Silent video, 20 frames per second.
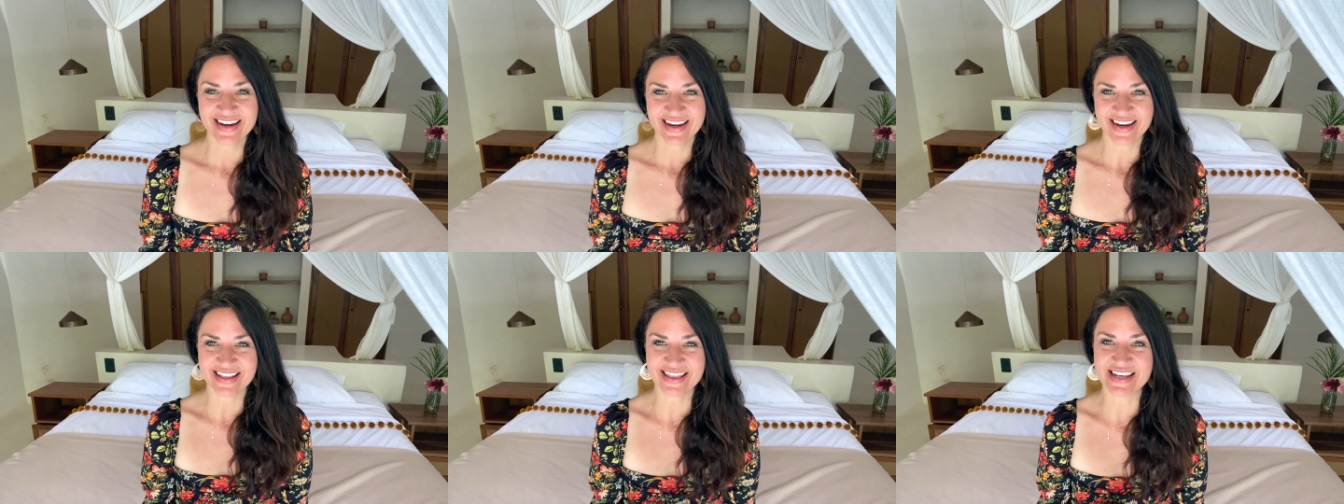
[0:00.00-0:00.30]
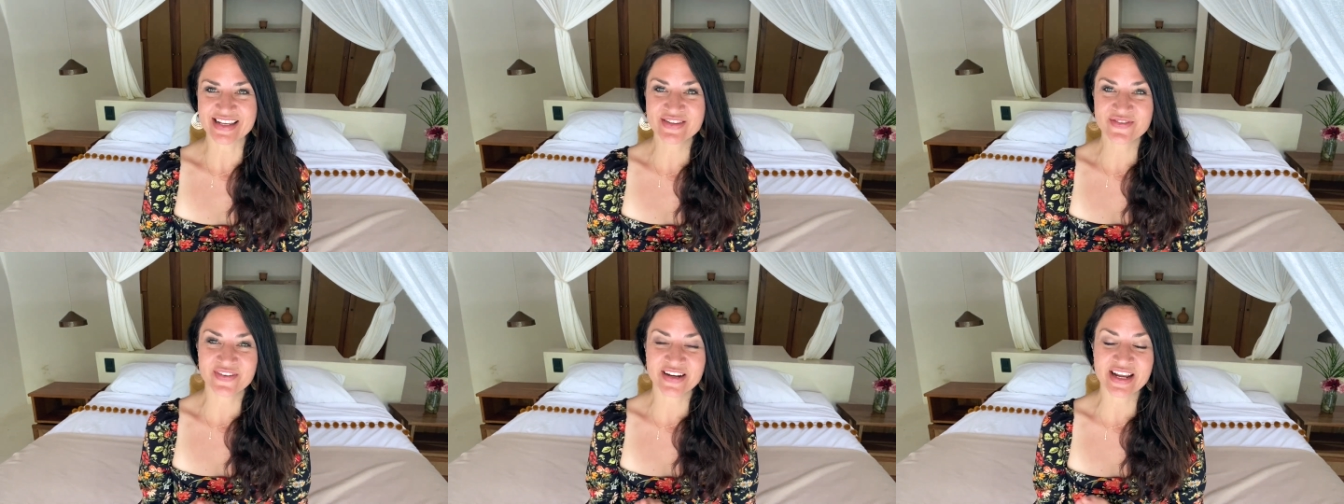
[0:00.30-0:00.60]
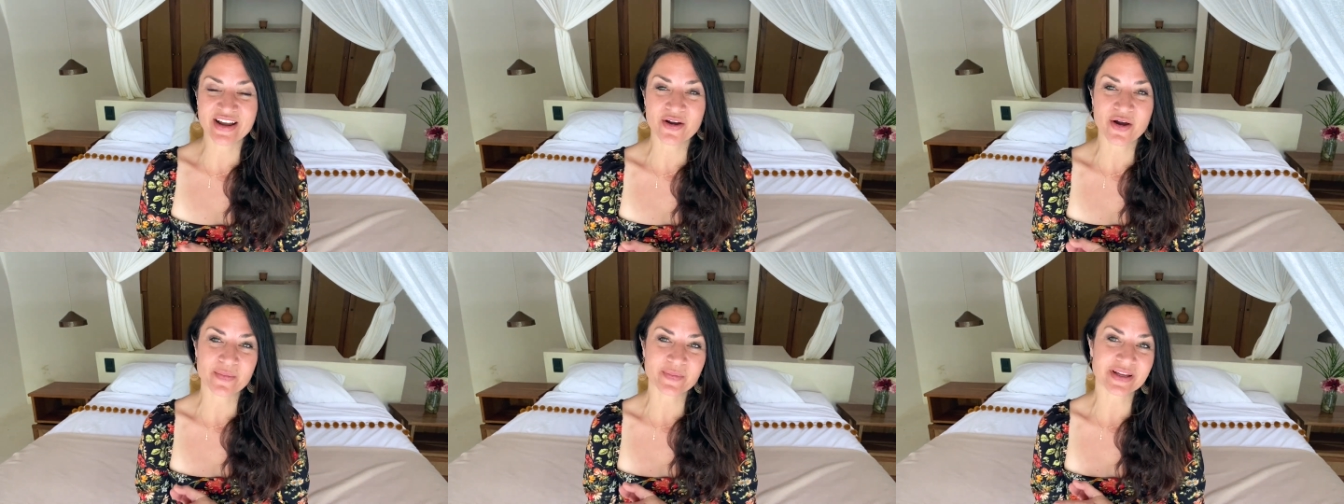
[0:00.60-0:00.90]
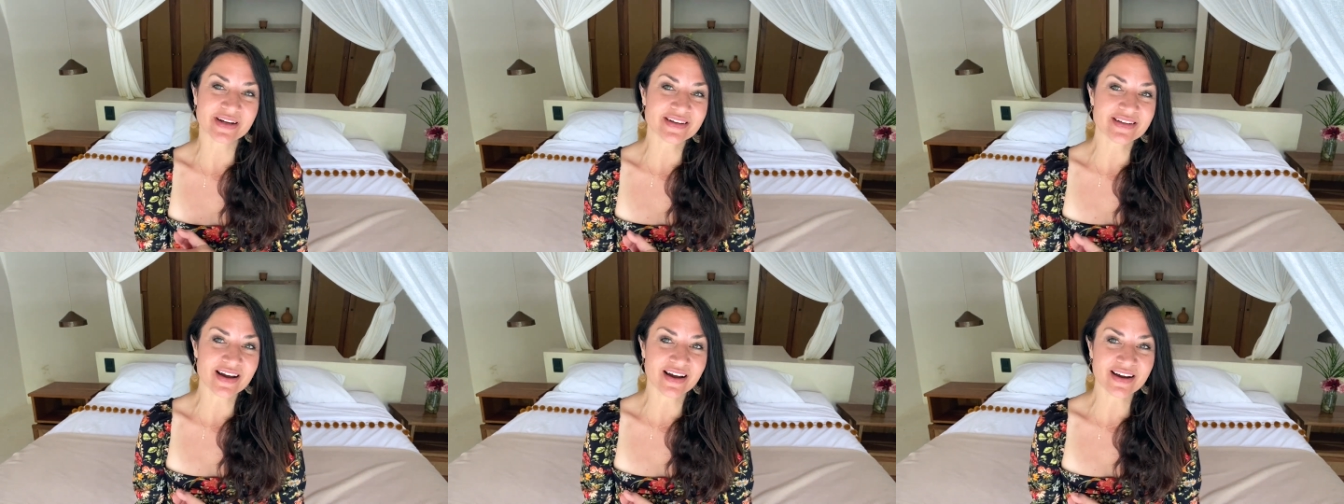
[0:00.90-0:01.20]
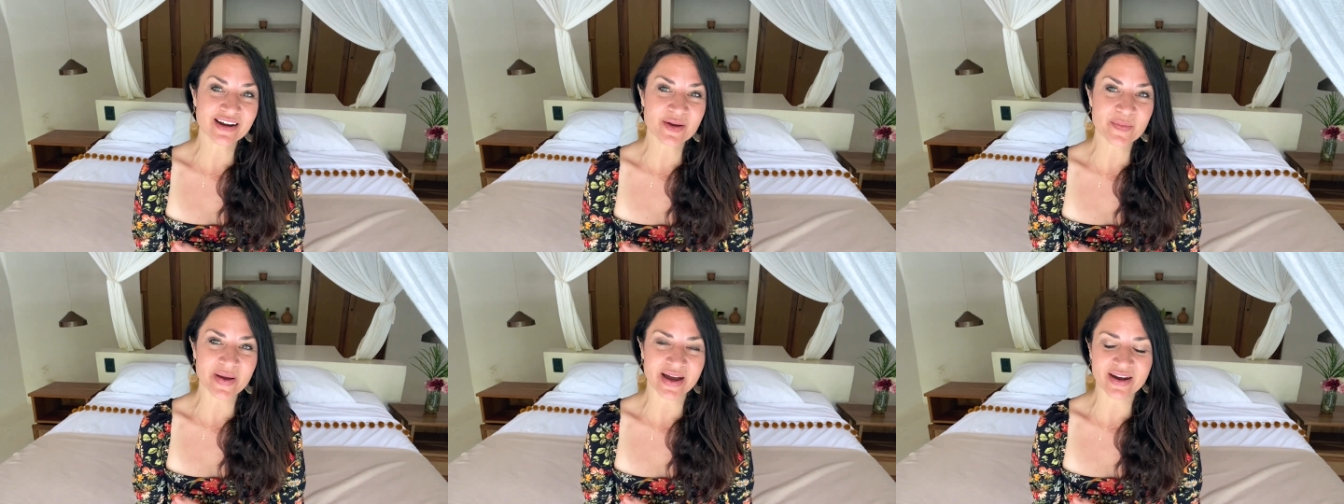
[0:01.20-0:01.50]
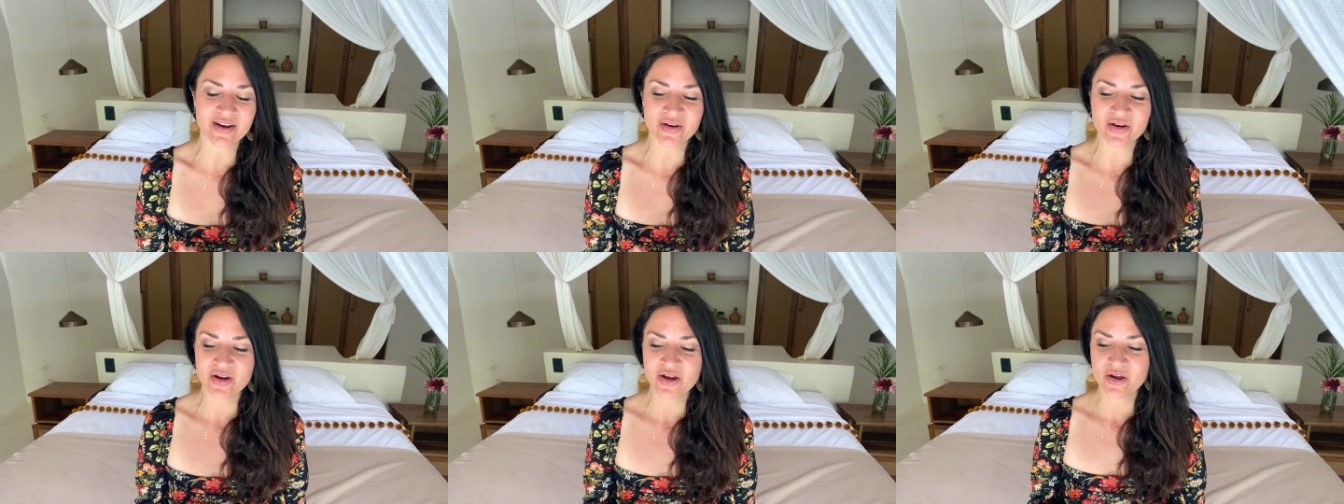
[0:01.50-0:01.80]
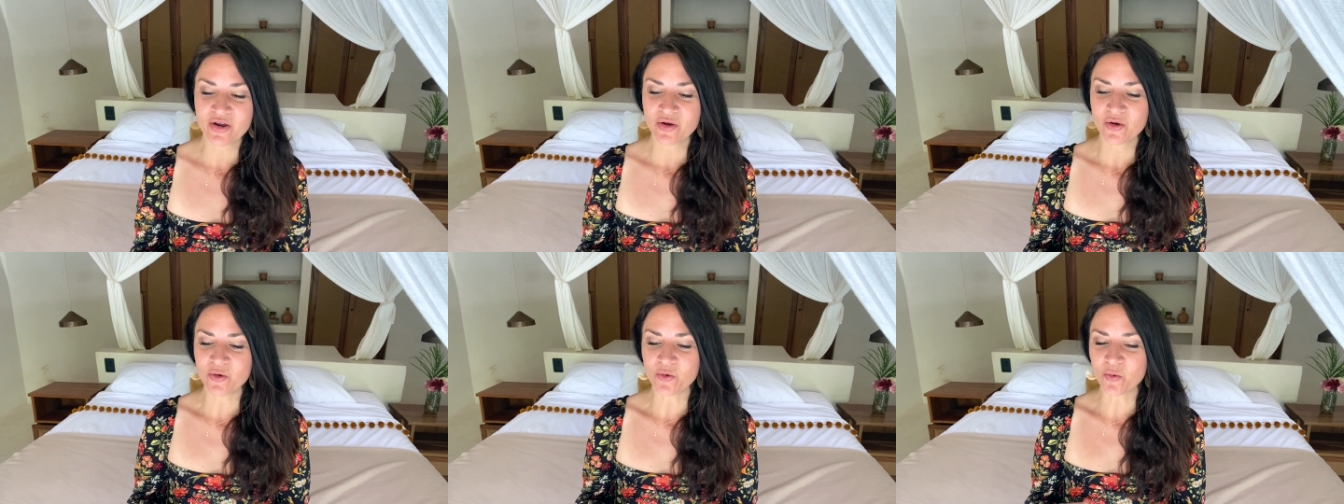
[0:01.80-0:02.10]
In this video, I'm going to talk about
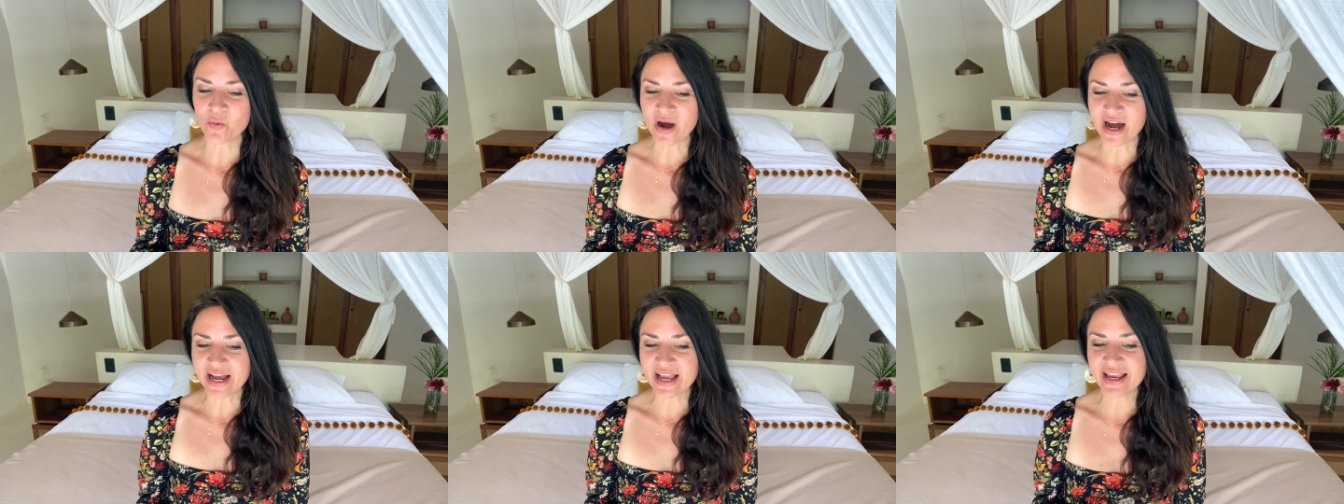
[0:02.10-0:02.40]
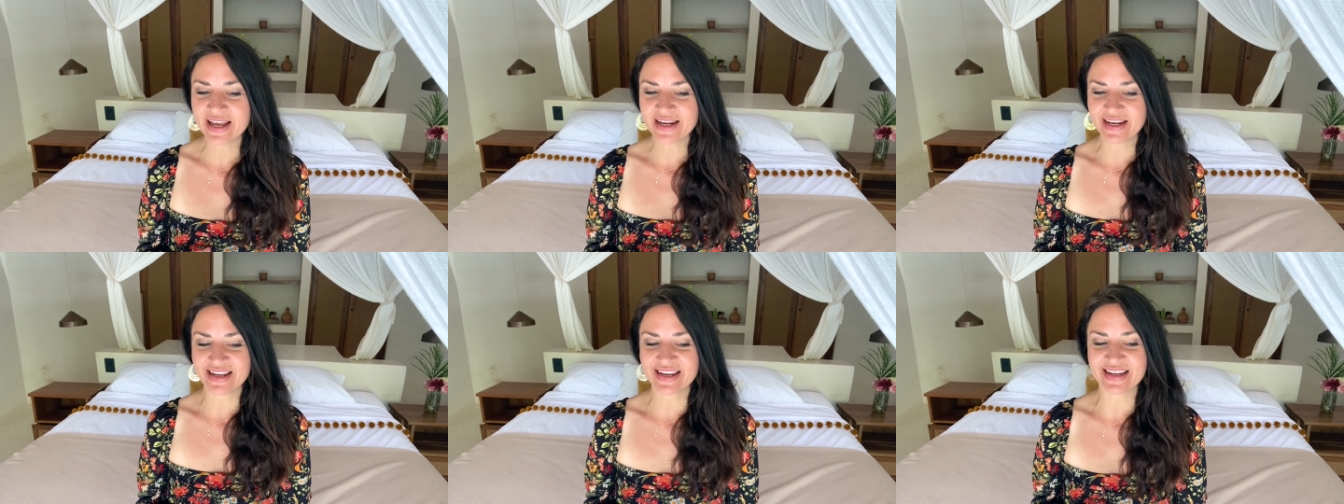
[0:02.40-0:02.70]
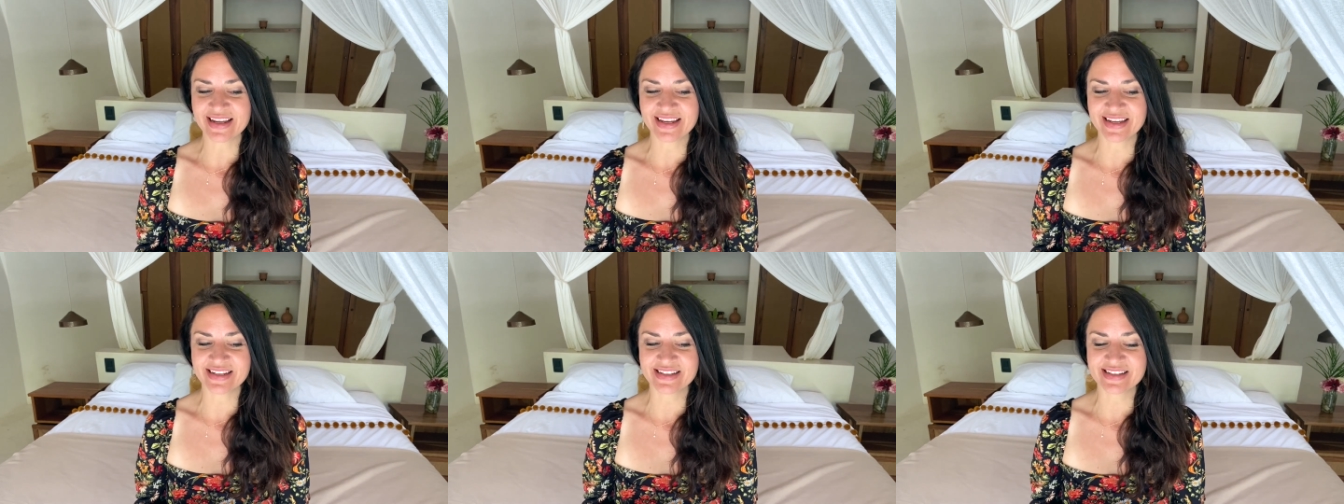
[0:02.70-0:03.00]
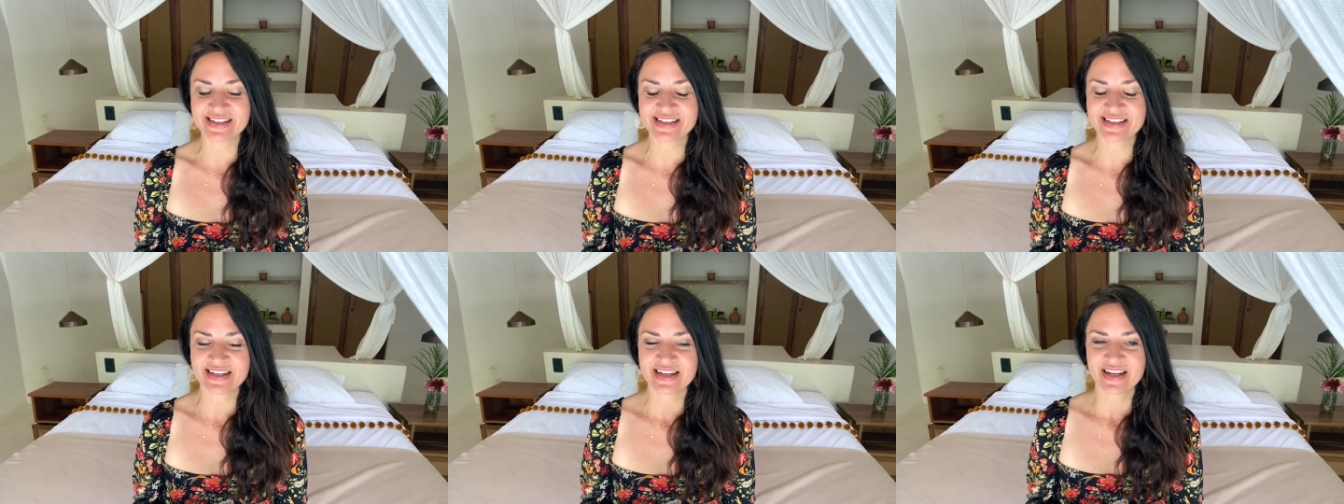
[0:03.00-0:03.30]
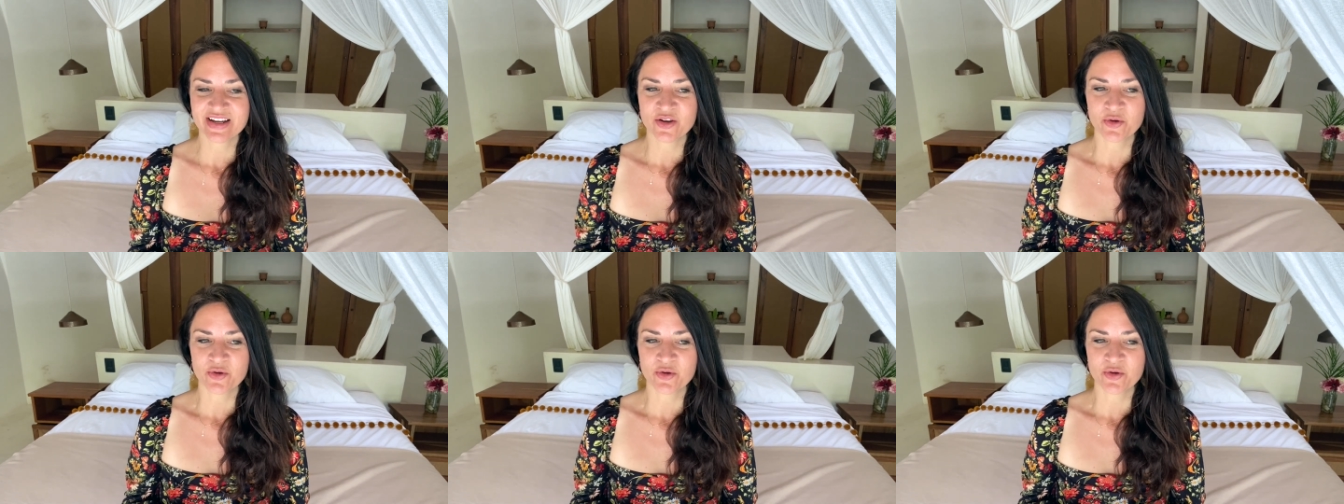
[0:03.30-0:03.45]
why it is